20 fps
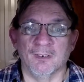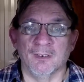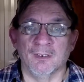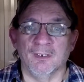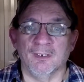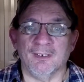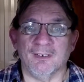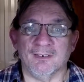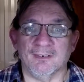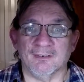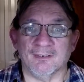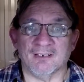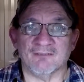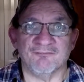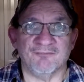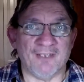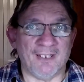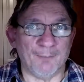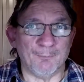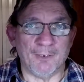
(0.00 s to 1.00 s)
and like
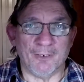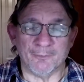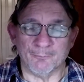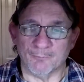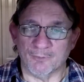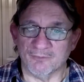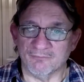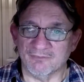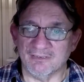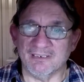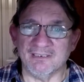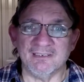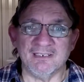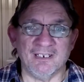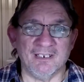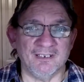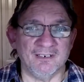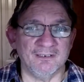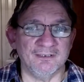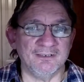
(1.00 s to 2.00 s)
Fab Automotive
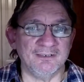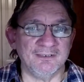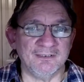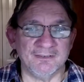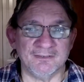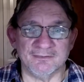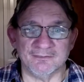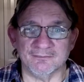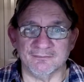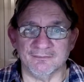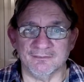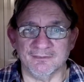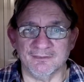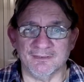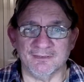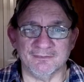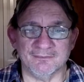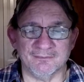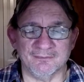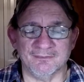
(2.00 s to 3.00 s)
Detailing
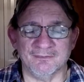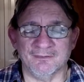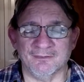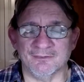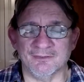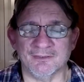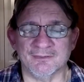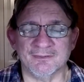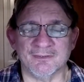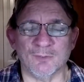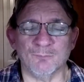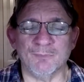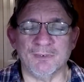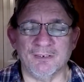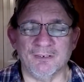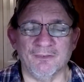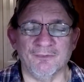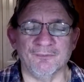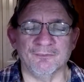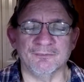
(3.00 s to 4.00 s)
and you know, just so many
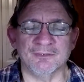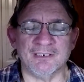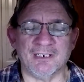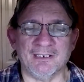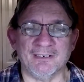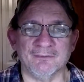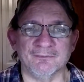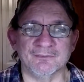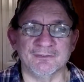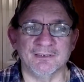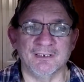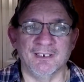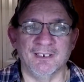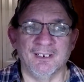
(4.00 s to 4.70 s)
other channels.